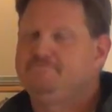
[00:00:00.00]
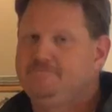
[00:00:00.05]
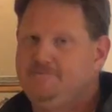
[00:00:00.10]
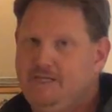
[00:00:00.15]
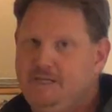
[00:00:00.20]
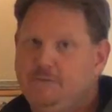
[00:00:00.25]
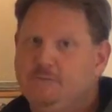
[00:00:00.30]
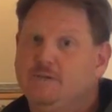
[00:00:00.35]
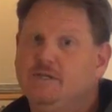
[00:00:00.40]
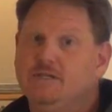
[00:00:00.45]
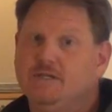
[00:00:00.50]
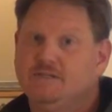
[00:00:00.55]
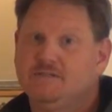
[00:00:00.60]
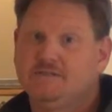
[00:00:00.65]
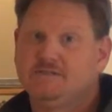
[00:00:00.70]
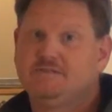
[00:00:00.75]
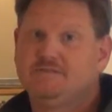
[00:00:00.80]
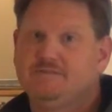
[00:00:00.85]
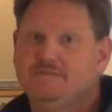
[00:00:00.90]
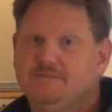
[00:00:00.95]
It will.
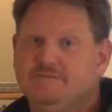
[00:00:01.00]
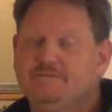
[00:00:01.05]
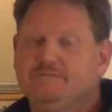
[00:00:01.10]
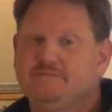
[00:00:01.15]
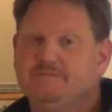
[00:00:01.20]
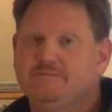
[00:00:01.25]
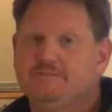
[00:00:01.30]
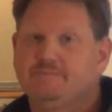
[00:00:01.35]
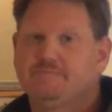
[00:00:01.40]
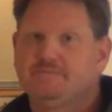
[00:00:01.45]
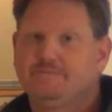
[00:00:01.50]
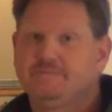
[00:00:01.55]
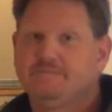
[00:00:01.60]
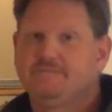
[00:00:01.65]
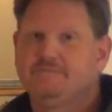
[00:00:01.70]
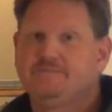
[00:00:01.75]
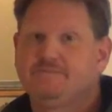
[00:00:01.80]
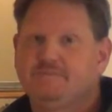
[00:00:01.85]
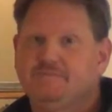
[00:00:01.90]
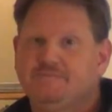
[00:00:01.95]

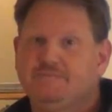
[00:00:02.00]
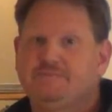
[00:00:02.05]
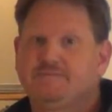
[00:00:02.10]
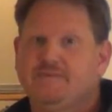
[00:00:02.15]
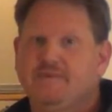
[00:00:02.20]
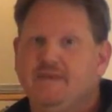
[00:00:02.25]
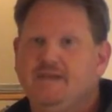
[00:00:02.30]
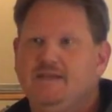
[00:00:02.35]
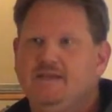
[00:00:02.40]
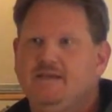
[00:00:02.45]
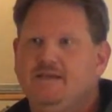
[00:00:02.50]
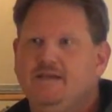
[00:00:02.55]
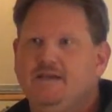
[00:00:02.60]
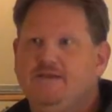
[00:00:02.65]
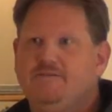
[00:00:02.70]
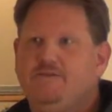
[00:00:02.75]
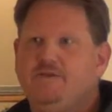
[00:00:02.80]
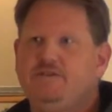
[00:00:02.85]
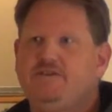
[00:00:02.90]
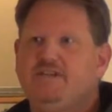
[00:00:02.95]

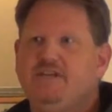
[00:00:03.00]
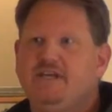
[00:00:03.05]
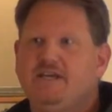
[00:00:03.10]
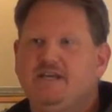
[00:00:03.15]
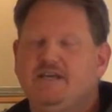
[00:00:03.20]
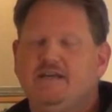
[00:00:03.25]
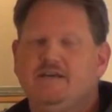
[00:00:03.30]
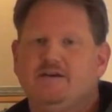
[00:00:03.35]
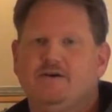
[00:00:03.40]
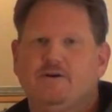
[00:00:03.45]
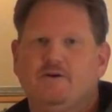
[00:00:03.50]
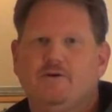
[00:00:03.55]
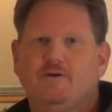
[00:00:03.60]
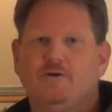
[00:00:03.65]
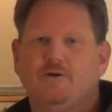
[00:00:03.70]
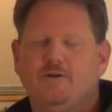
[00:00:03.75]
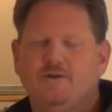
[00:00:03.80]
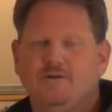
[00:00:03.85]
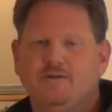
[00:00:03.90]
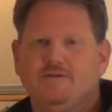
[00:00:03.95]
If you dig a
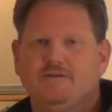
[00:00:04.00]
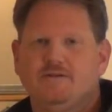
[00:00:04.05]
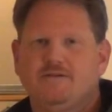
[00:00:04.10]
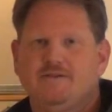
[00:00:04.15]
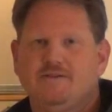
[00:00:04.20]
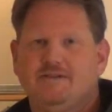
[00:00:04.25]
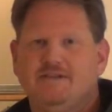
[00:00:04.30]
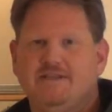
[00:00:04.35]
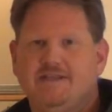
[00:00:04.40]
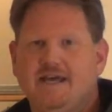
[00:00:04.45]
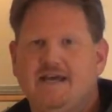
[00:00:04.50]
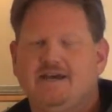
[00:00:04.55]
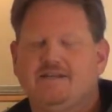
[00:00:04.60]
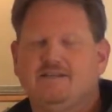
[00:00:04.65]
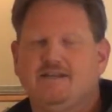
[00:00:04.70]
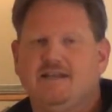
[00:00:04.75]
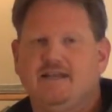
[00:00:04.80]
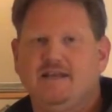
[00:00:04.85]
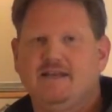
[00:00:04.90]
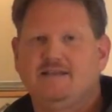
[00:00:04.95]
hole down
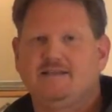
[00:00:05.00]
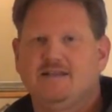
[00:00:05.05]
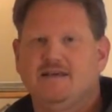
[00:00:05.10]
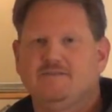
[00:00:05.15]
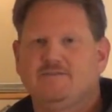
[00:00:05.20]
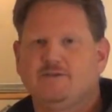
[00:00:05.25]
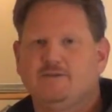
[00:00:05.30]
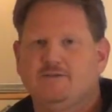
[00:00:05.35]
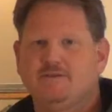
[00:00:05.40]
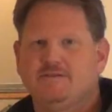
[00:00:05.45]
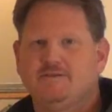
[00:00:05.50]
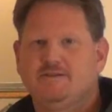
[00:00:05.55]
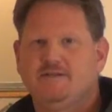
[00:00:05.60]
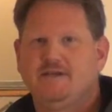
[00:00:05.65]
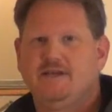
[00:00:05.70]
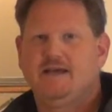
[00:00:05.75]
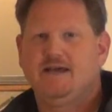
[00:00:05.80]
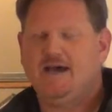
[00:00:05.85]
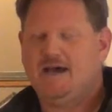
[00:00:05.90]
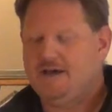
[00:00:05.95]
to lake level,
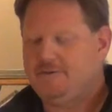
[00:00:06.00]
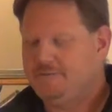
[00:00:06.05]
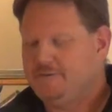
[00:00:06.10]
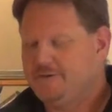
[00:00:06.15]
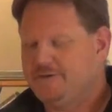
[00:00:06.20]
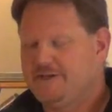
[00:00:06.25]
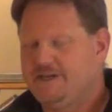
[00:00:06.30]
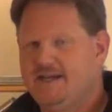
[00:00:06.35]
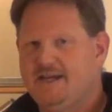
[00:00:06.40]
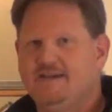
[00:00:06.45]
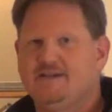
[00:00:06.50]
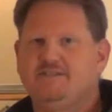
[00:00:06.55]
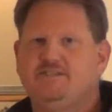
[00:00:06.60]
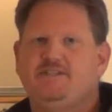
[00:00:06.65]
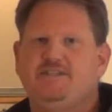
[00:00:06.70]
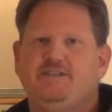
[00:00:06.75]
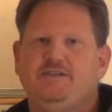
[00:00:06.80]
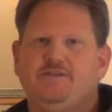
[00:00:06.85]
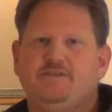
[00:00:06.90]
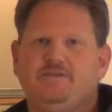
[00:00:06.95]
I will
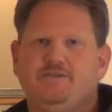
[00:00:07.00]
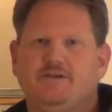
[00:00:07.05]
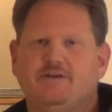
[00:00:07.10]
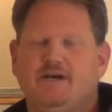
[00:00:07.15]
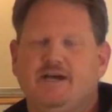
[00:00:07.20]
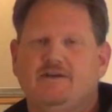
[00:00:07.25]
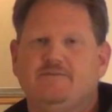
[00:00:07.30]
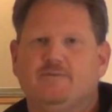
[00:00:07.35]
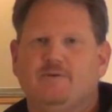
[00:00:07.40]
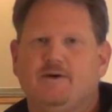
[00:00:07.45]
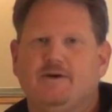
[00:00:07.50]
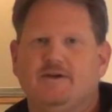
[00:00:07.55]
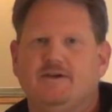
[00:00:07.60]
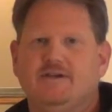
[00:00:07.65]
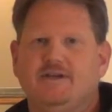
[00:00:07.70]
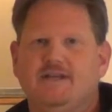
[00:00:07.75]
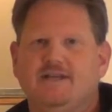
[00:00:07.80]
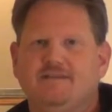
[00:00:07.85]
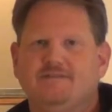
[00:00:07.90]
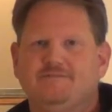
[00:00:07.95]
guarantee you'll have water in
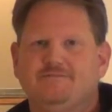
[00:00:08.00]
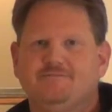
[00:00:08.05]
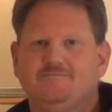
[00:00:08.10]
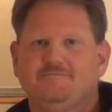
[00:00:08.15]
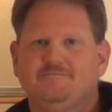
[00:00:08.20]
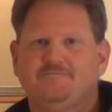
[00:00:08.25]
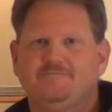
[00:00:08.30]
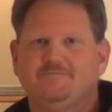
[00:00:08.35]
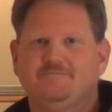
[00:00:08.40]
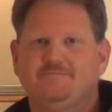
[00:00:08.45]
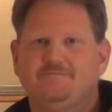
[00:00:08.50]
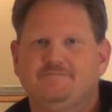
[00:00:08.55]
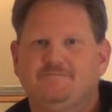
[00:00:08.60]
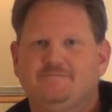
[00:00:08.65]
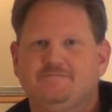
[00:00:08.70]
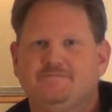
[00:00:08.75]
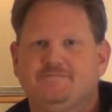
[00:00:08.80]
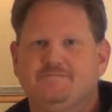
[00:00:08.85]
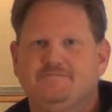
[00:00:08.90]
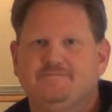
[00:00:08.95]

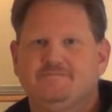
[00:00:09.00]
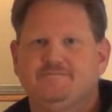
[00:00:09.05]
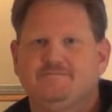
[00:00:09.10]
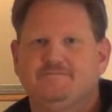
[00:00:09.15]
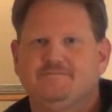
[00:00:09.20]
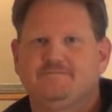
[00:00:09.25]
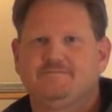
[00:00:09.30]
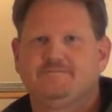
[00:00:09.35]
it.